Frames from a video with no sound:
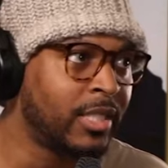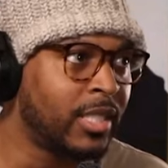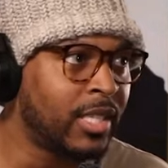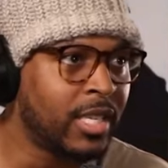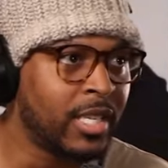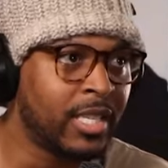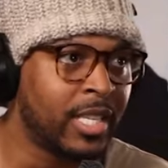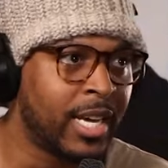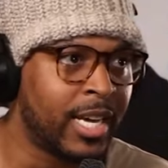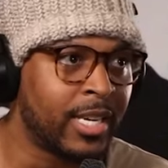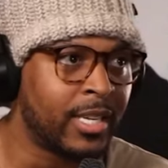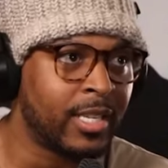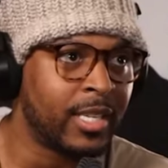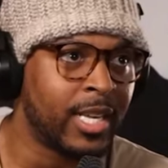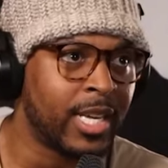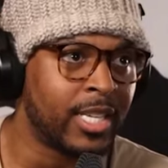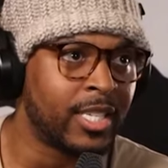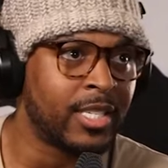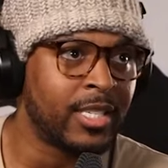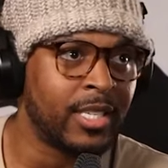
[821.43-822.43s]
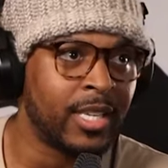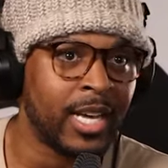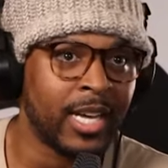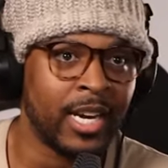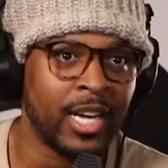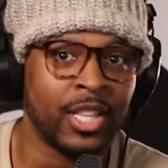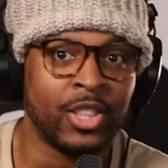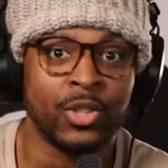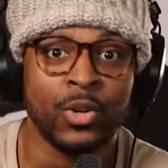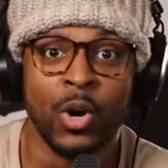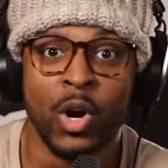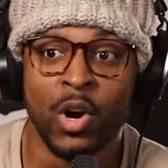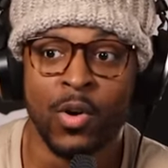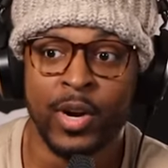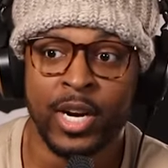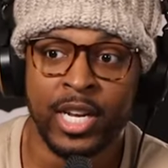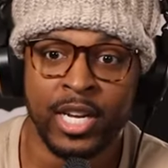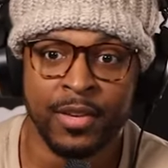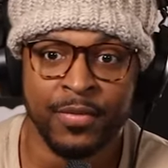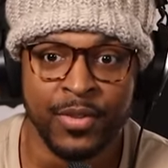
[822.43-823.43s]
that that's that
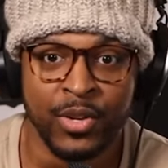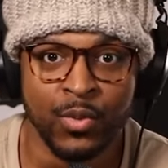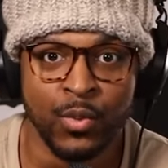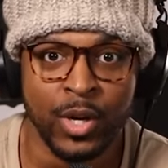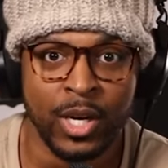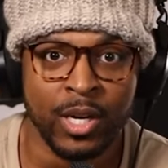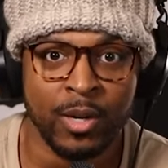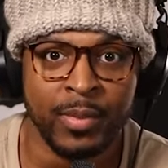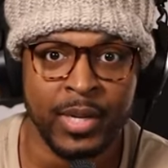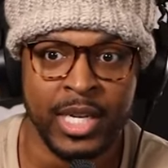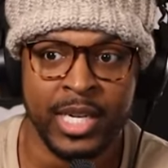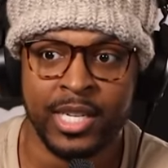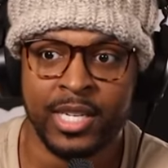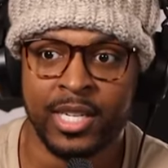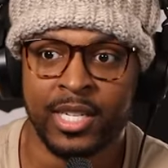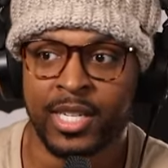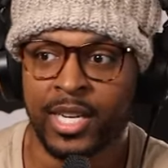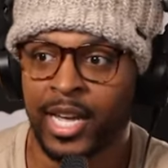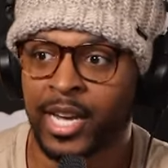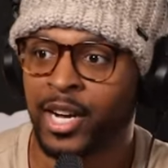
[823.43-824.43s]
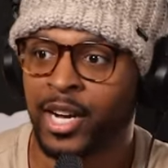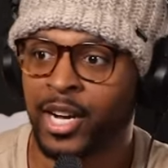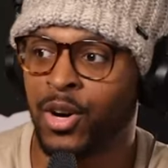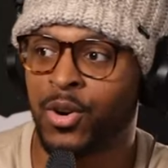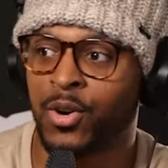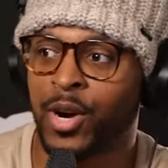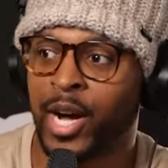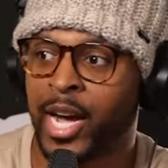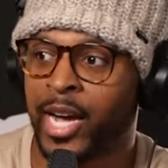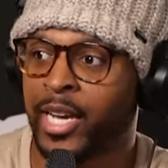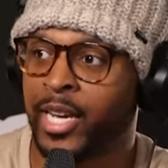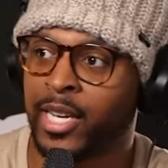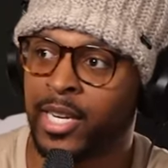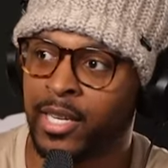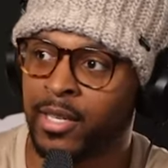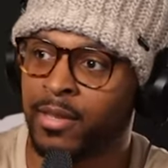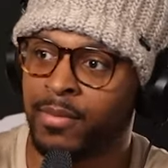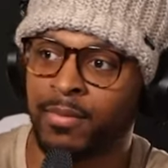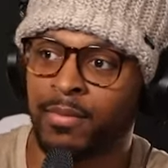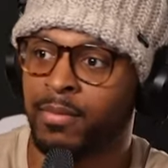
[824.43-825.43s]
authority, if you will, because mm-hmm. it's like, oh, I
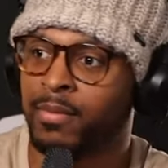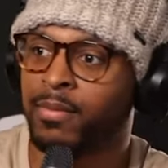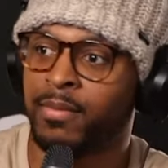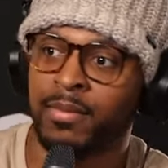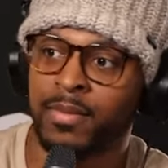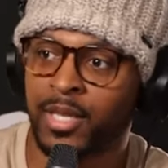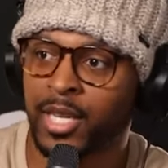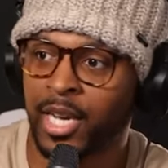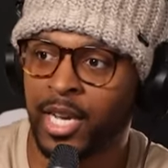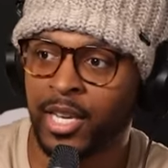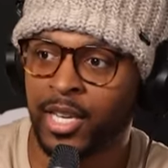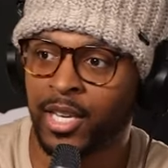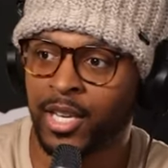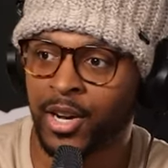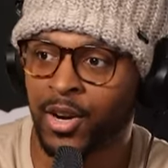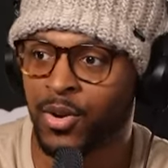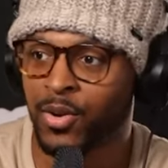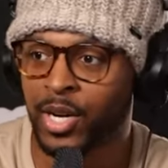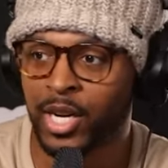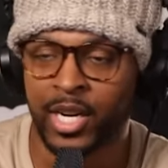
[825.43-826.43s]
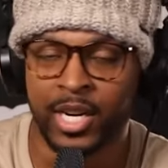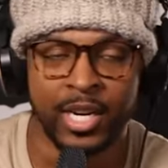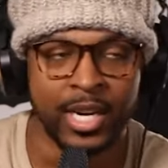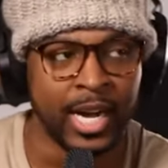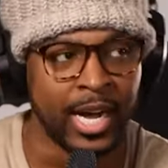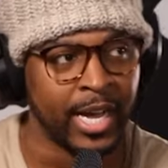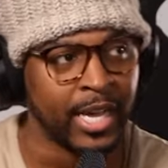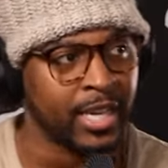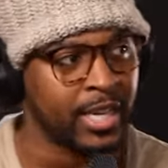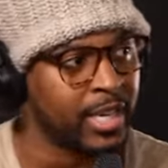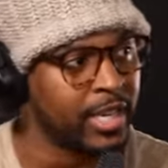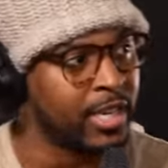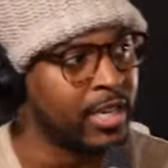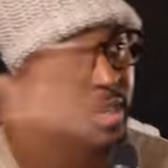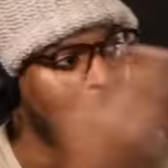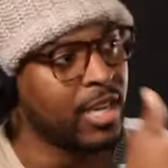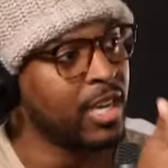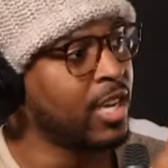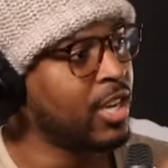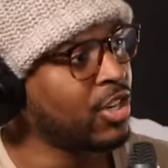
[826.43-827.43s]
can take yoga, I can
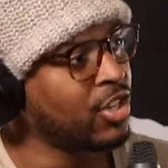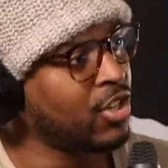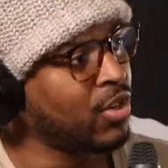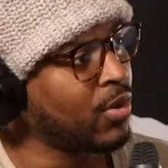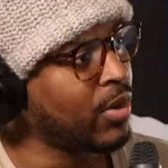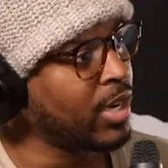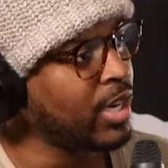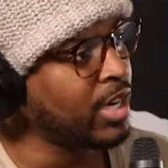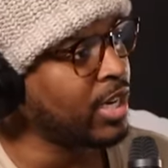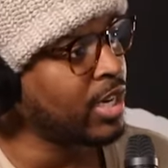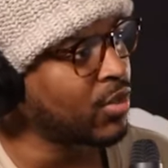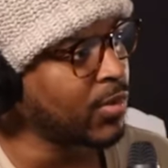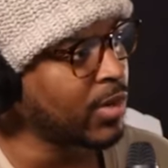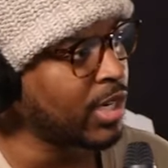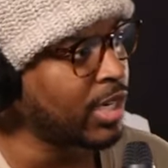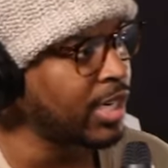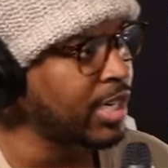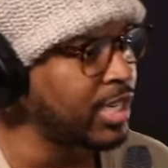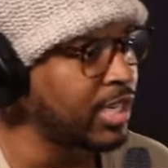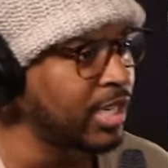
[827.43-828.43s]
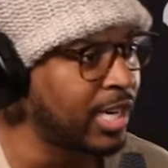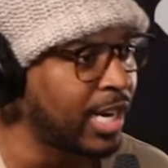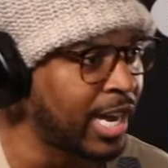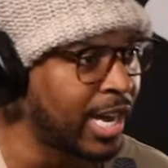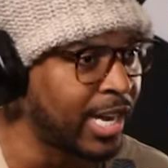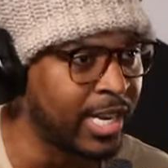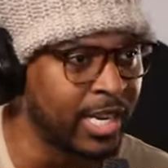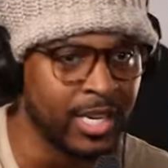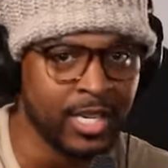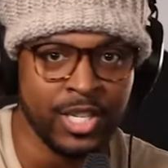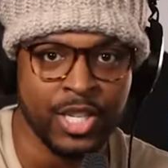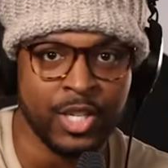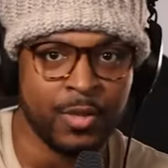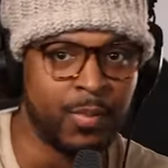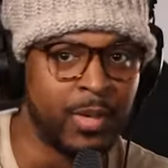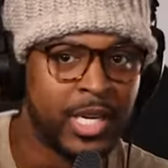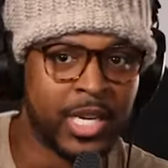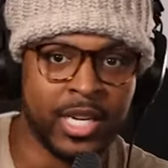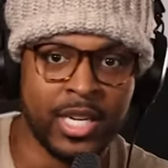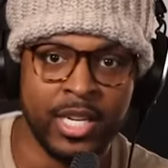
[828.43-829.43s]
join this religion, I can just
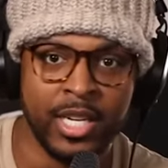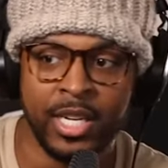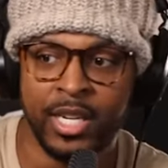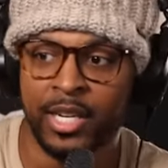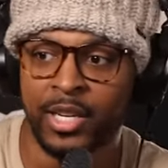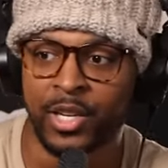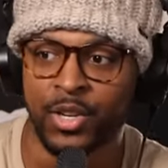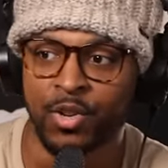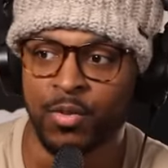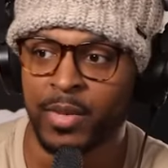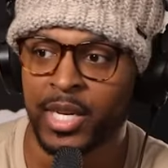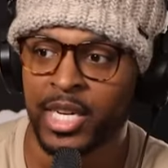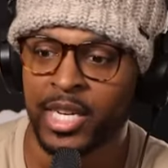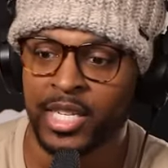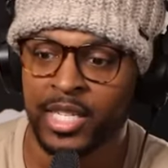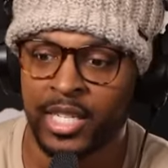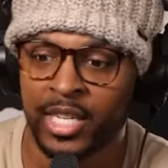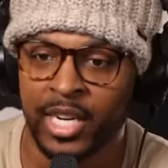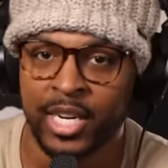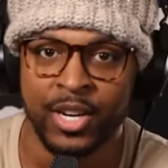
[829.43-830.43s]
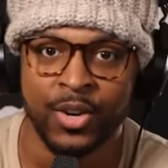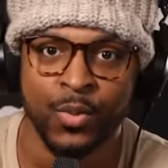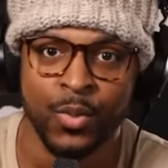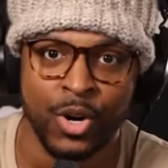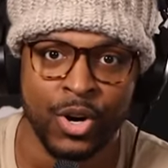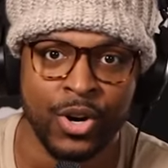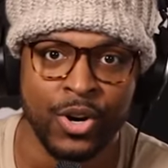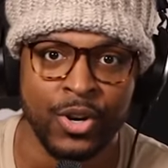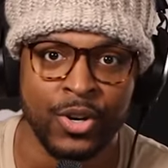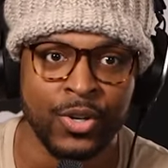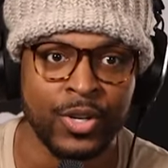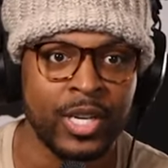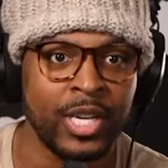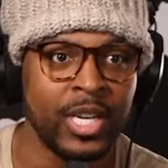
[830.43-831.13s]
be a good humanist in the world